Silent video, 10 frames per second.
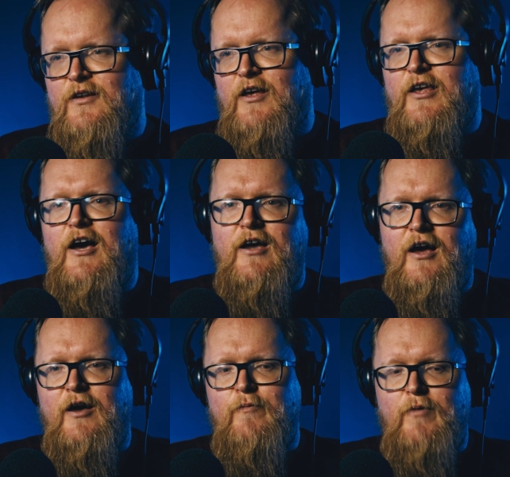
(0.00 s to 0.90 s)
Like
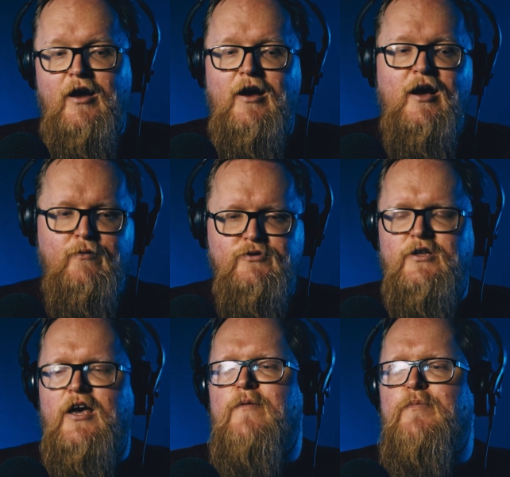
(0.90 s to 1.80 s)
I was
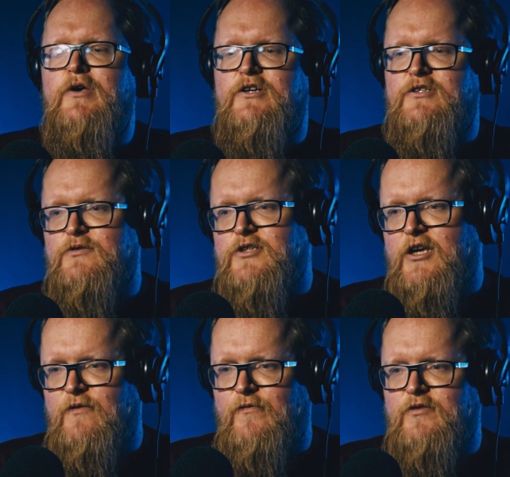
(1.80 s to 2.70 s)
there because I was
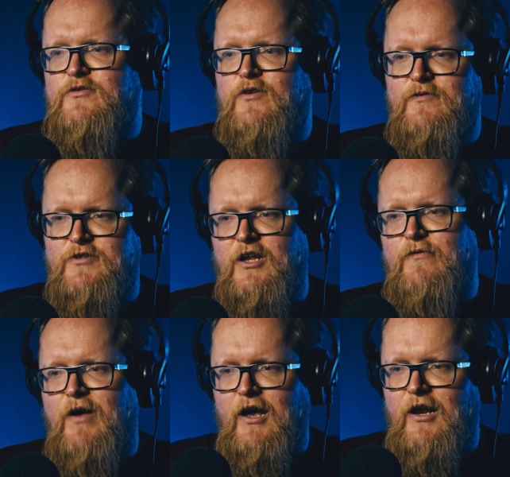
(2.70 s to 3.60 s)
taking photographs to kind of
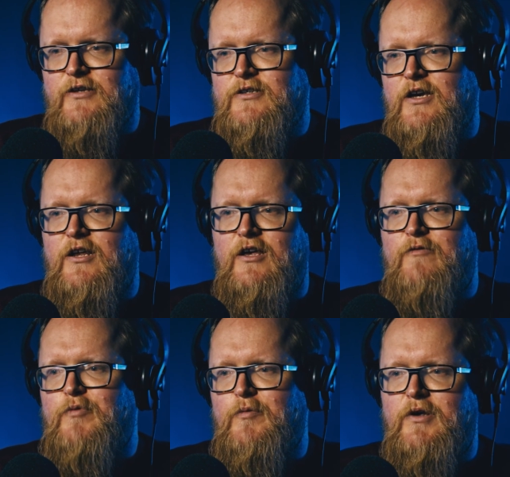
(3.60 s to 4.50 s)
highlight it in a kind
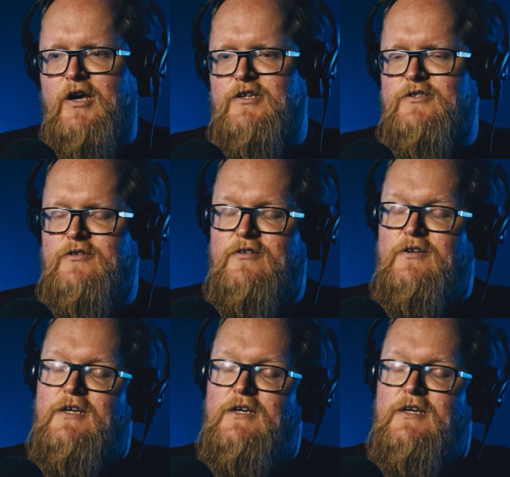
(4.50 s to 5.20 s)
of publication,